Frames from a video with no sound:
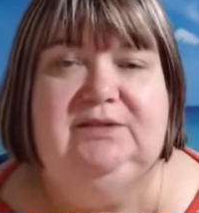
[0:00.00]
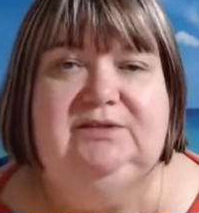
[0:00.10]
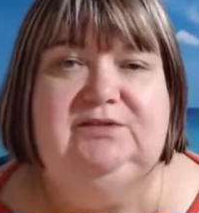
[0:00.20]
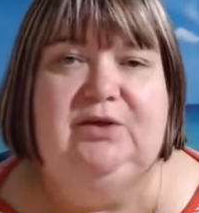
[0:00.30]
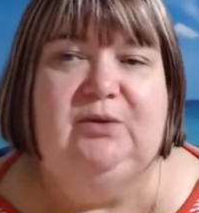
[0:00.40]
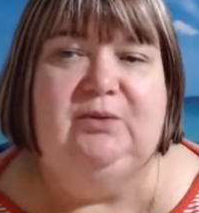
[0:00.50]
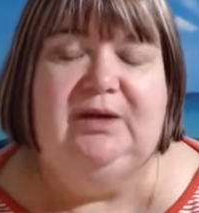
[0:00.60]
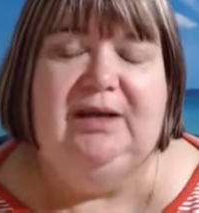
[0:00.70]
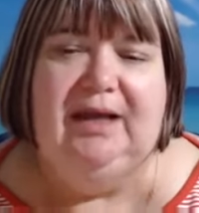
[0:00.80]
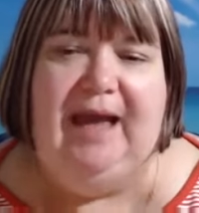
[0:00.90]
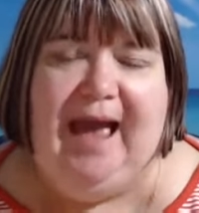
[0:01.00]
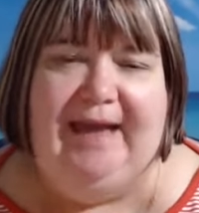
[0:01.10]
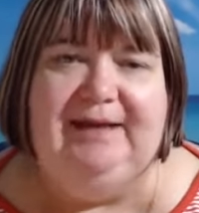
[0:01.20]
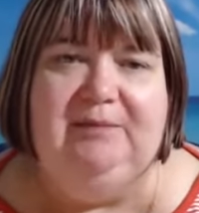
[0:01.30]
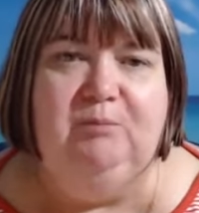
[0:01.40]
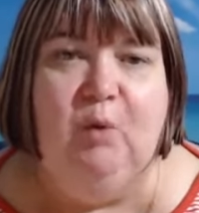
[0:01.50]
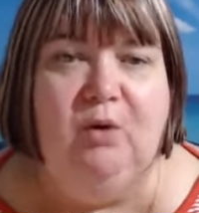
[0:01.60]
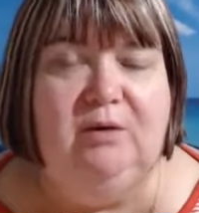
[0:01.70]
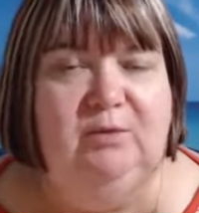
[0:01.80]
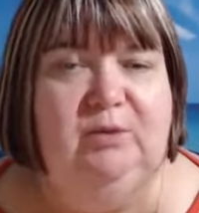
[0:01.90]
So adding
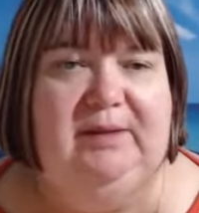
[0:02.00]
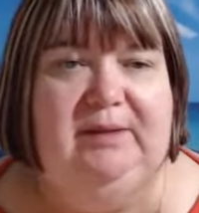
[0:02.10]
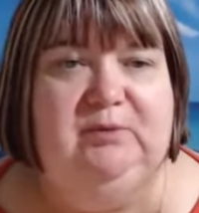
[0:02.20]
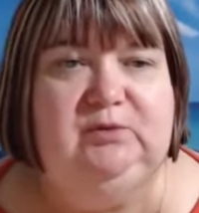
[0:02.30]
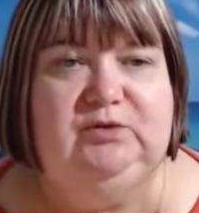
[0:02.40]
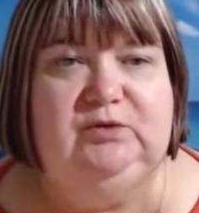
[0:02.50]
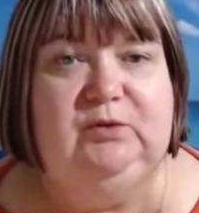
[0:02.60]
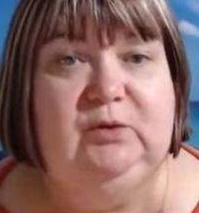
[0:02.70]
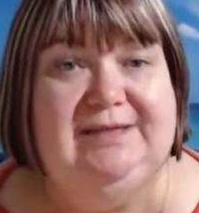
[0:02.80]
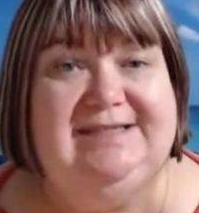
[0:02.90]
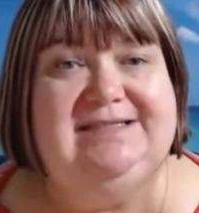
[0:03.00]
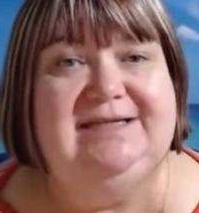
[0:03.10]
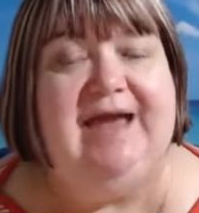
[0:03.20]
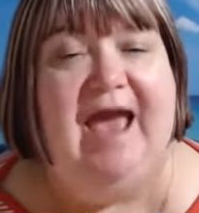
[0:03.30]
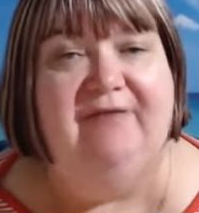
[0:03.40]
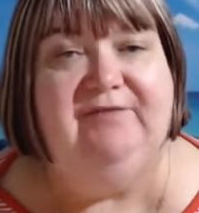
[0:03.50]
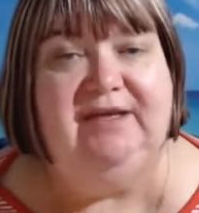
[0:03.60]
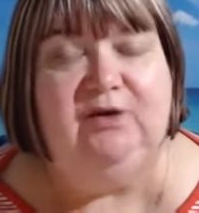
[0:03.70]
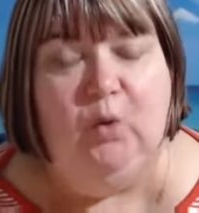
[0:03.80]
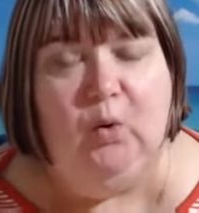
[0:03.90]
more and more people to your list and having
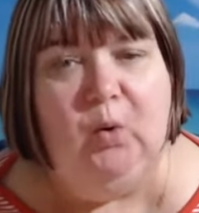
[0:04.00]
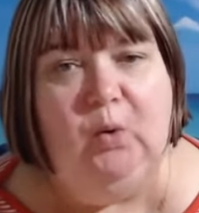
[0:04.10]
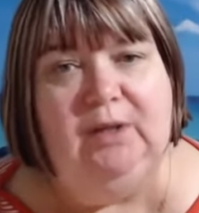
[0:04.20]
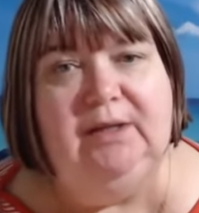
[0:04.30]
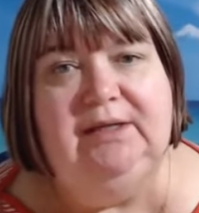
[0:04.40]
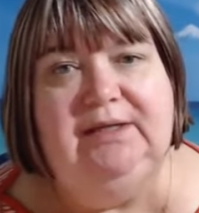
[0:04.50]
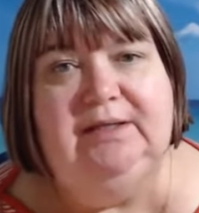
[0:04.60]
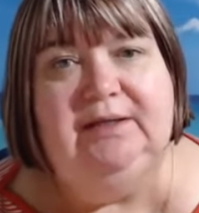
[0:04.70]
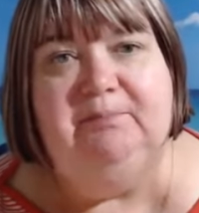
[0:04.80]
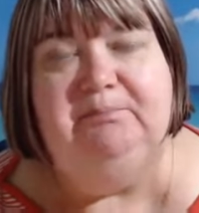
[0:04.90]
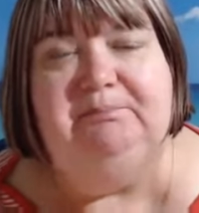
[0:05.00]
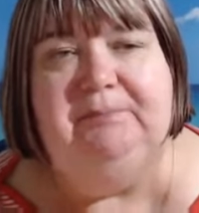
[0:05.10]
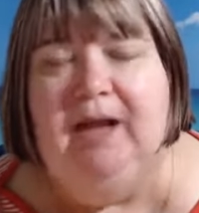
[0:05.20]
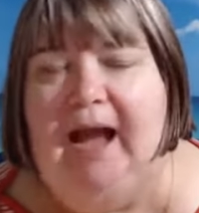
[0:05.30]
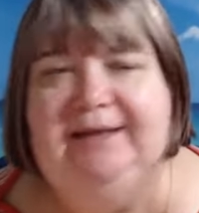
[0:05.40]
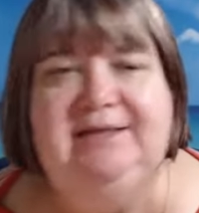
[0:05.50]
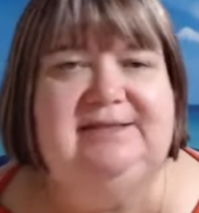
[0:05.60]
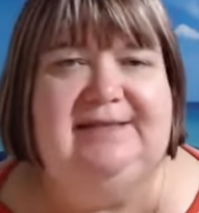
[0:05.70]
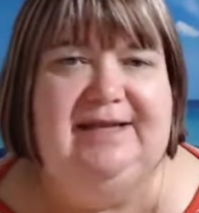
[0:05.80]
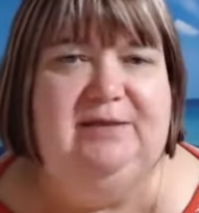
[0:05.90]
it all
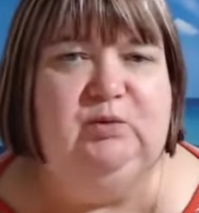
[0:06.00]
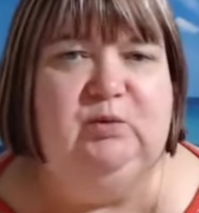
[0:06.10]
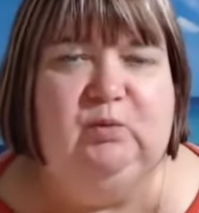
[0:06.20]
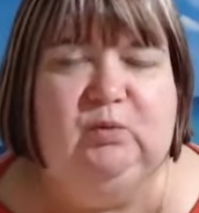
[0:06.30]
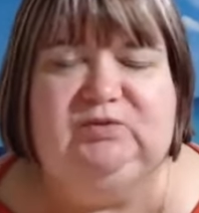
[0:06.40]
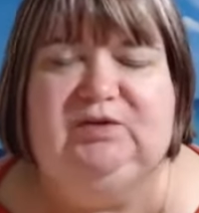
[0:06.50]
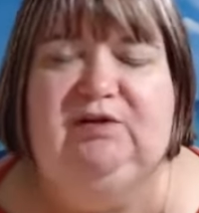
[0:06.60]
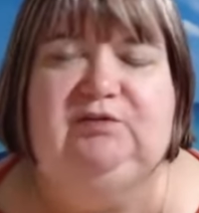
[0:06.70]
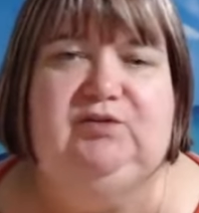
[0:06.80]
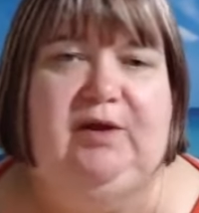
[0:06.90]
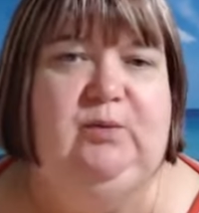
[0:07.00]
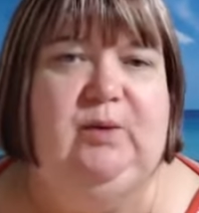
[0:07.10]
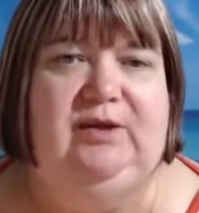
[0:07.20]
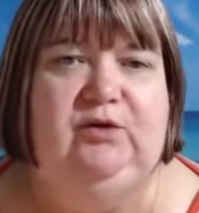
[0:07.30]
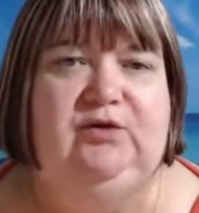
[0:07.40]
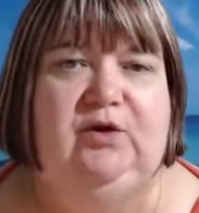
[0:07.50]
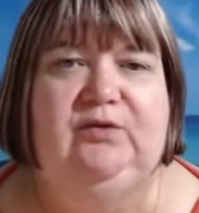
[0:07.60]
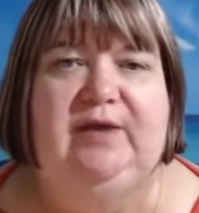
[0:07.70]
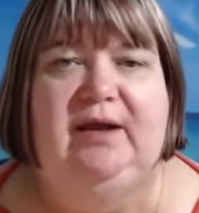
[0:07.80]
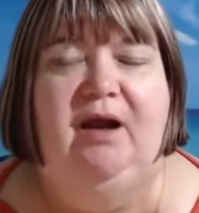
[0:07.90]
understandable, so straight away you know
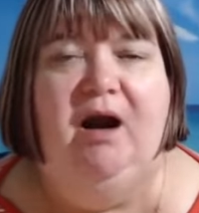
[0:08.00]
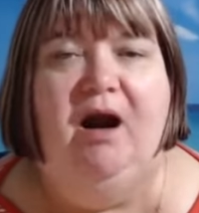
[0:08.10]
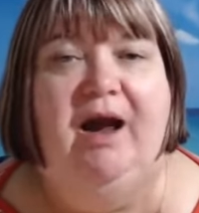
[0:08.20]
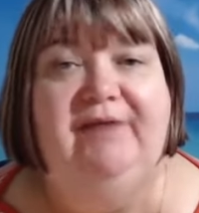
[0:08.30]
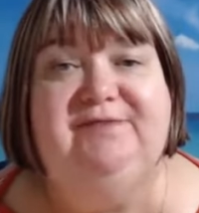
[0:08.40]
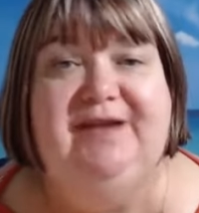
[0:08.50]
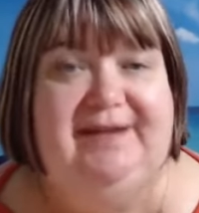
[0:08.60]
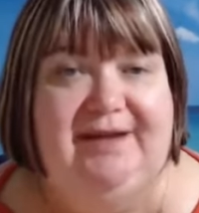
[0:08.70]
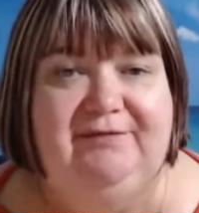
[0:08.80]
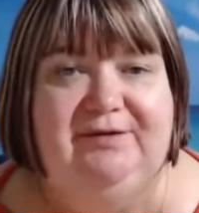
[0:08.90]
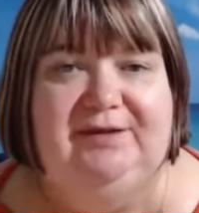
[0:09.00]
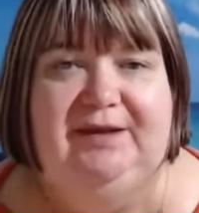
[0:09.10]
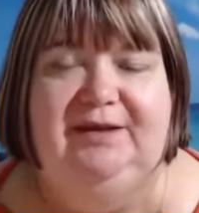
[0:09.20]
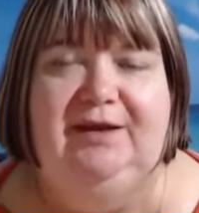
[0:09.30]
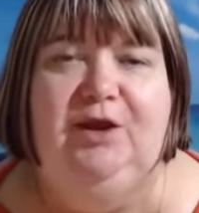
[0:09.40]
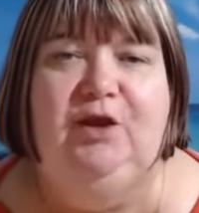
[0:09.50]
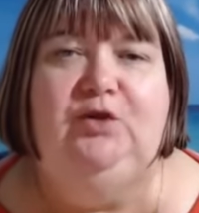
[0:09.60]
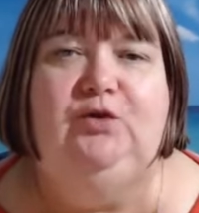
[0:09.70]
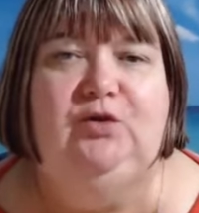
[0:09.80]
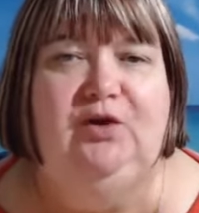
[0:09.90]
that I've done everything.
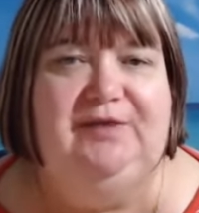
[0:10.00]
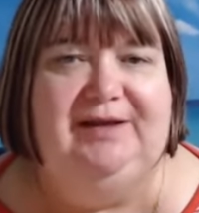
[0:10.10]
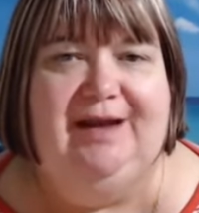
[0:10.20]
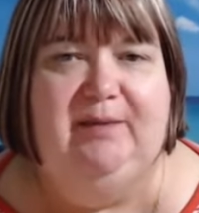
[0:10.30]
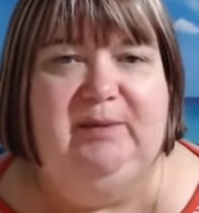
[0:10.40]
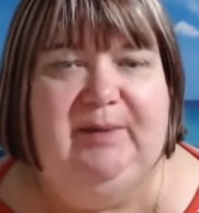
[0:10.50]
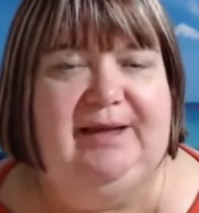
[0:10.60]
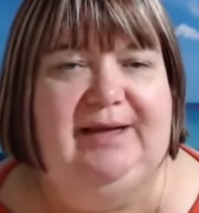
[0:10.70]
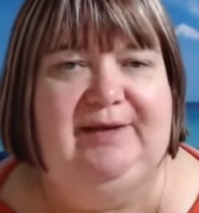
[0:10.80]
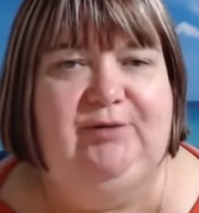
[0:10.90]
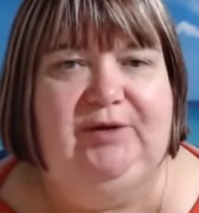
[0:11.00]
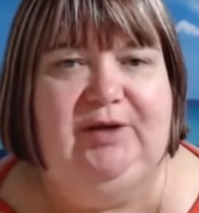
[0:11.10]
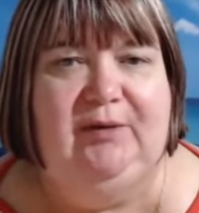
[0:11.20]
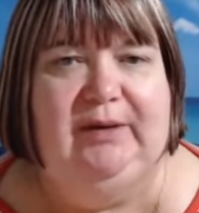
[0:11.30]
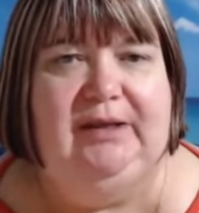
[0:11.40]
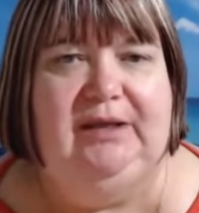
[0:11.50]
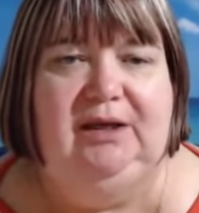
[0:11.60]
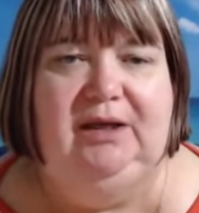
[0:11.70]
You're not then coming back later and going,